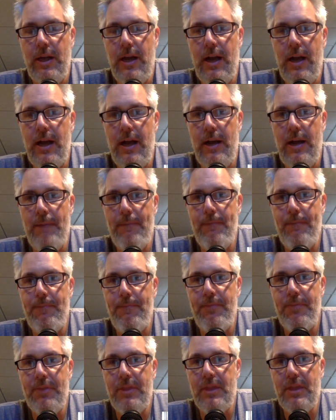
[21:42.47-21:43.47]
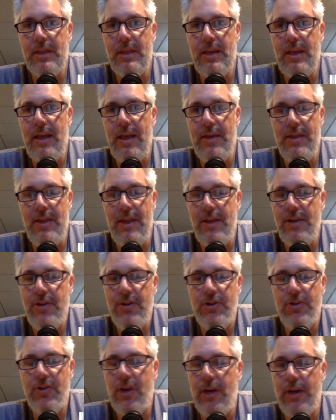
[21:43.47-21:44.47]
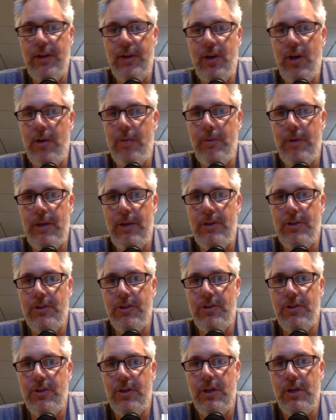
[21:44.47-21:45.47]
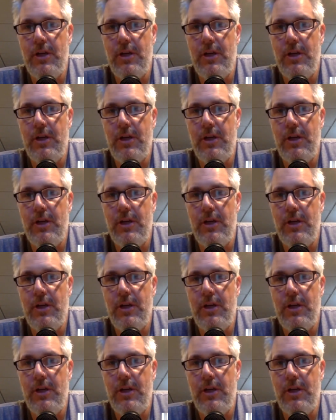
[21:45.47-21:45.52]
And then your line combinations.